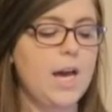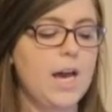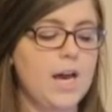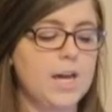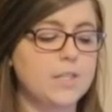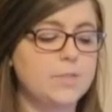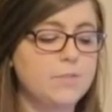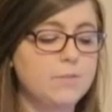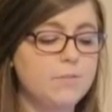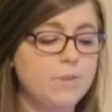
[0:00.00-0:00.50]

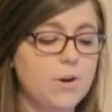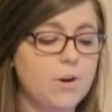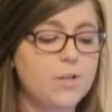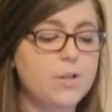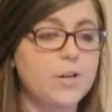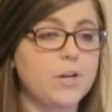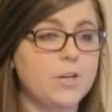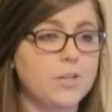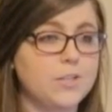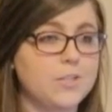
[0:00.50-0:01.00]
As we've
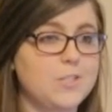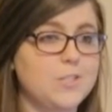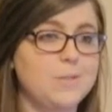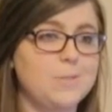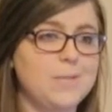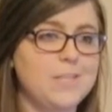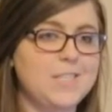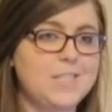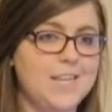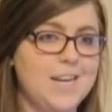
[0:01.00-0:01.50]
all heard too
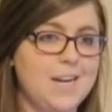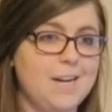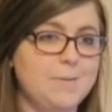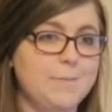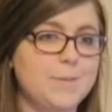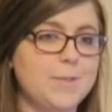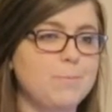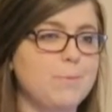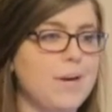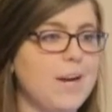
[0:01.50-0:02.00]
many
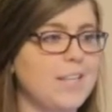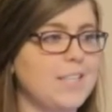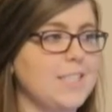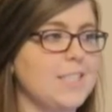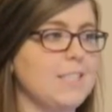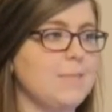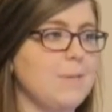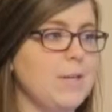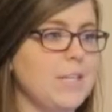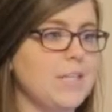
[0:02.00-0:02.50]
times,
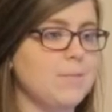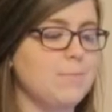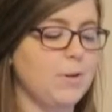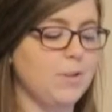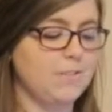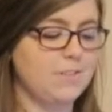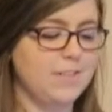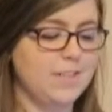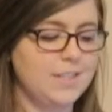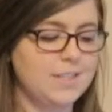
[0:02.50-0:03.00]
practice makes
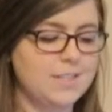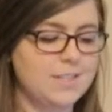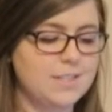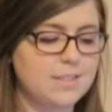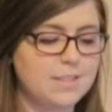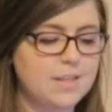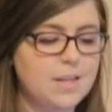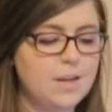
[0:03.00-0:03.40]
perfect.